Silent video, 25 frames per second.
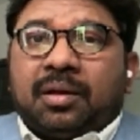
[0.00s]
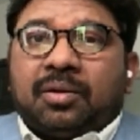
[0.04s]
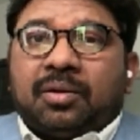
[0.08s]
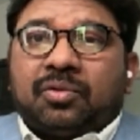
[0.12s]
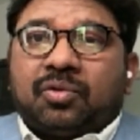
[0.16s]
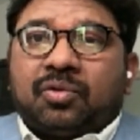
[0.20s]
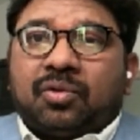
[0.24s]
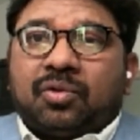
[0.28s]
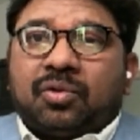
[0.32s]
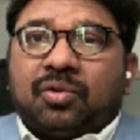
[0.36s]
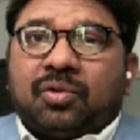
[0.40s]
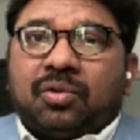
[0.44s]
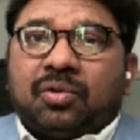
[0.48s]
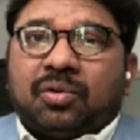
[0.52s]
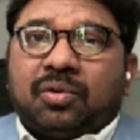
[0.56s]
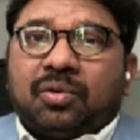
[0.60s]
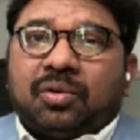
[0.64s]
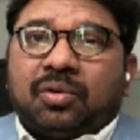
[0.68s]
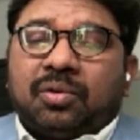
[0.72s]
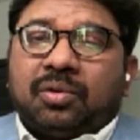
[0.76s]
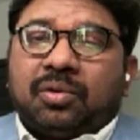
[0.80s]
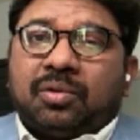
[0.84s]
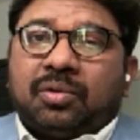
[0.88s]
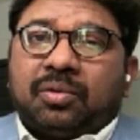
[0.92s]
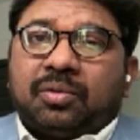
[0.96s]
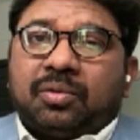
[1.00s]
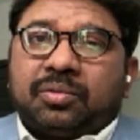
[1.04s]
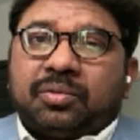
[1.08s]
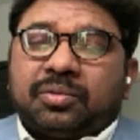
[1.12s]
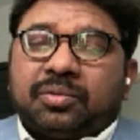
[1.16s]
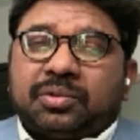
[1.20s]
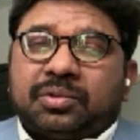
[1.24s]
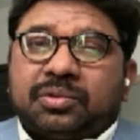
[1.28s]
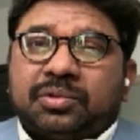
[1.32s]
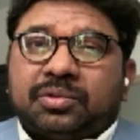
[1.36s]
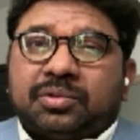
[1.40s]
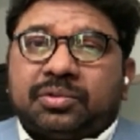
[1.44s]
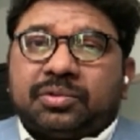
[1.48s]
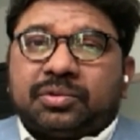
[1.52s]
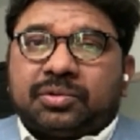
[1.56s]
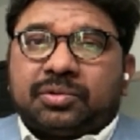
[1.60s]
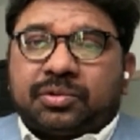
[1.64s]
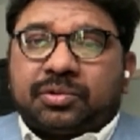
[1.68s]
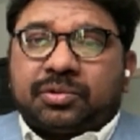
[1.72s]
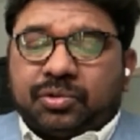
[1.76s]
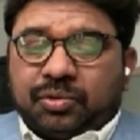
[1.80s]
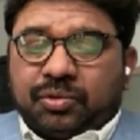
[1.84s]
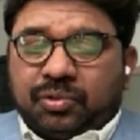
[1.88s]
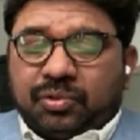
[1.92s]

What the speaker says: So to